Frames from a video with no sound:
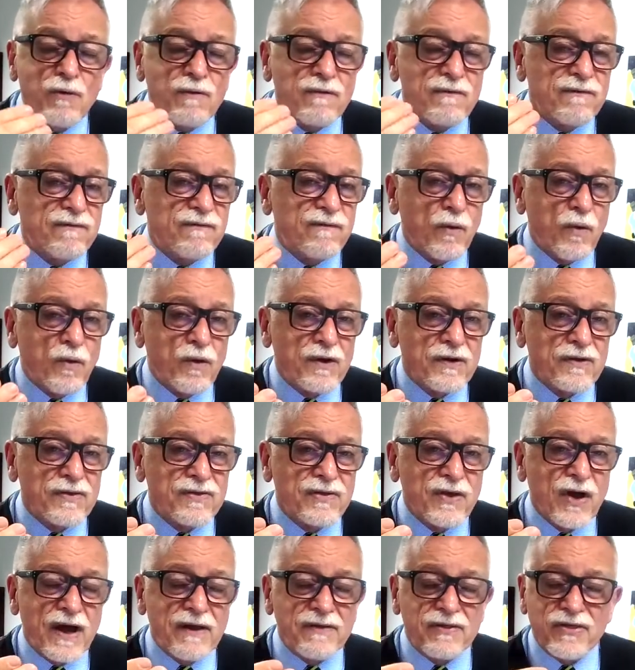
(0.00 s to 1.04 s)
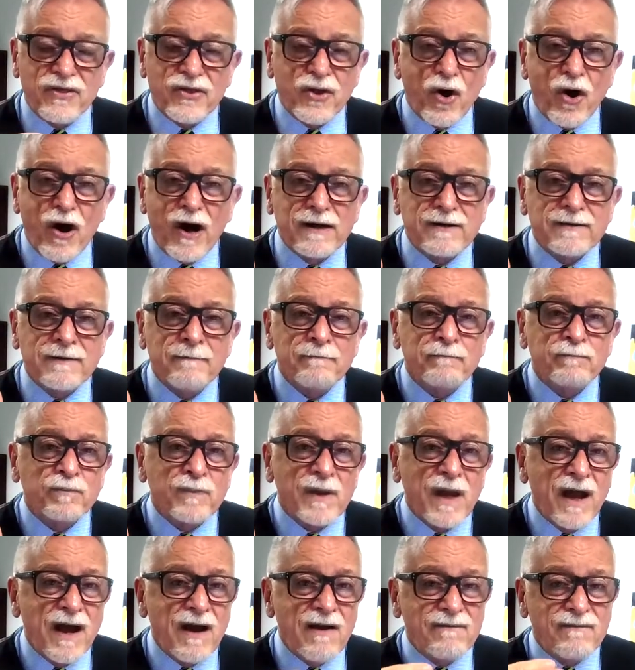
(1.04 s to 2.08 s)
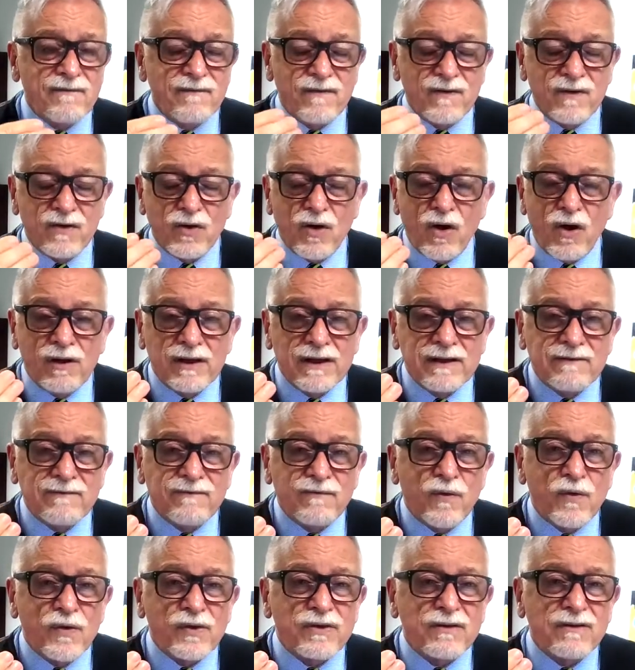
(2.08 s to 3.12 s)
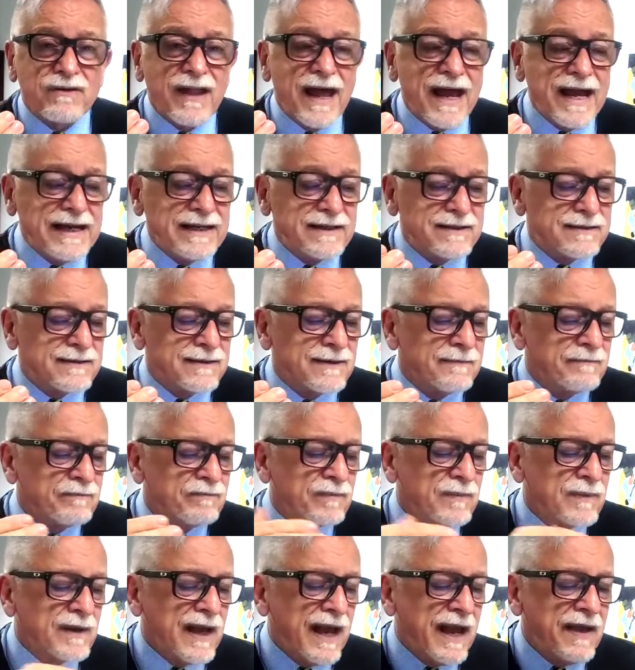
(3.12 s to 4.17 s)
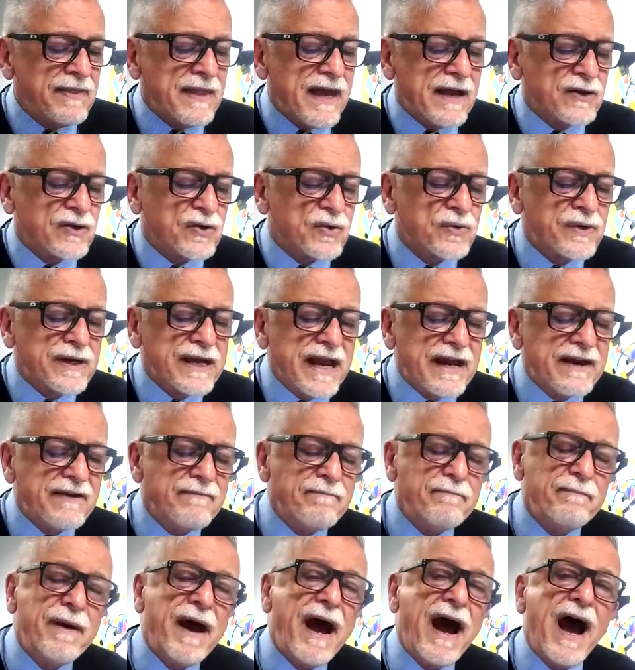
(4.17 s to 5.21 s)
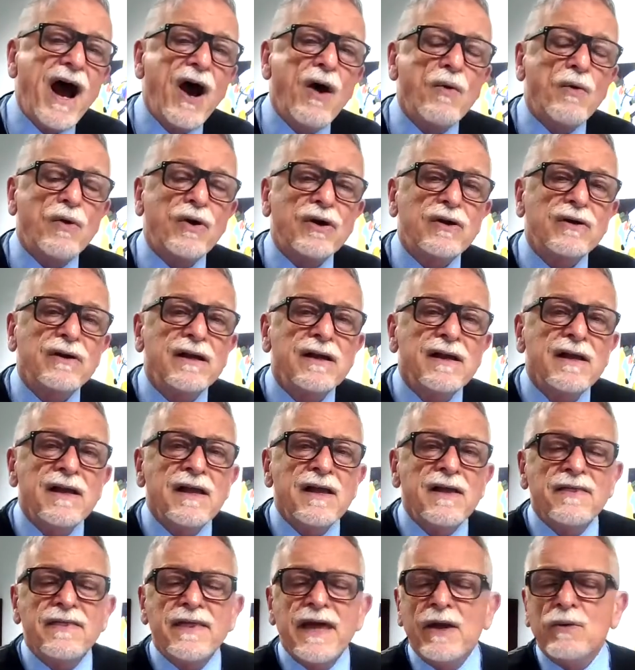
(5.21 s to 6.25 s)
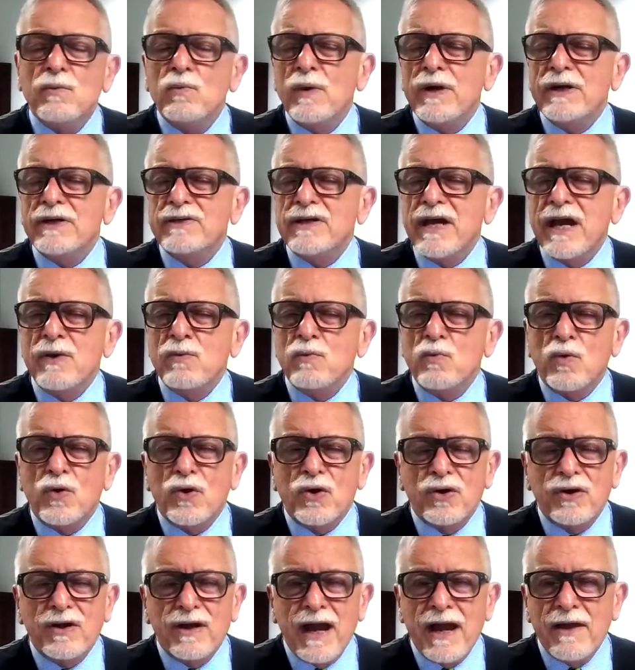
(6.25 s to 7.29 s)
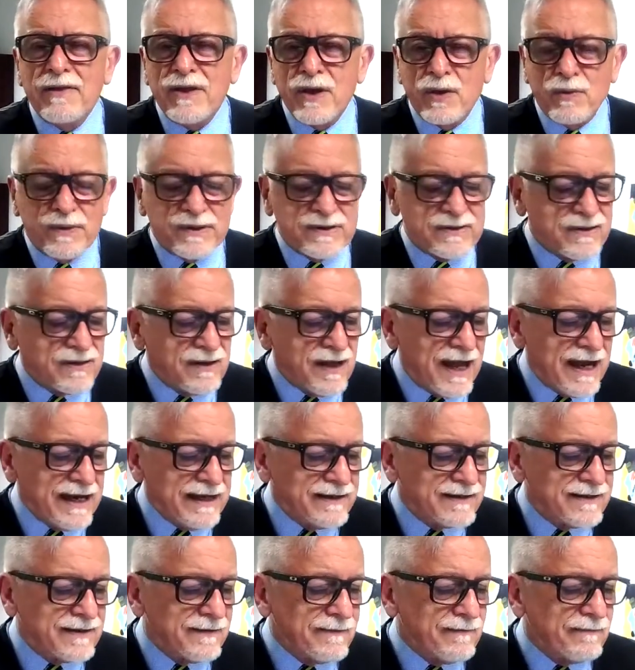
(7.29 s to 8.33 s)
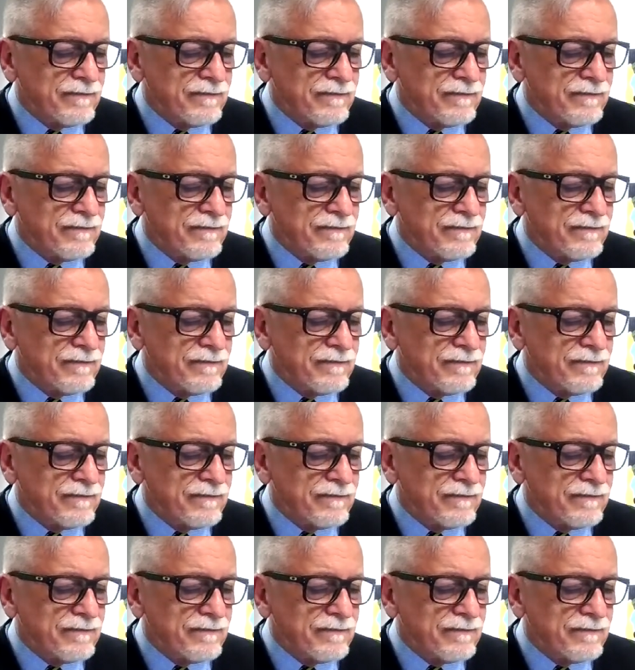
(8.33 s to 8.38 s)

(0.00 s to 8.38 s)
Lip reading: forth that thought of calling forth light. And that creative power then went at work, and there was light.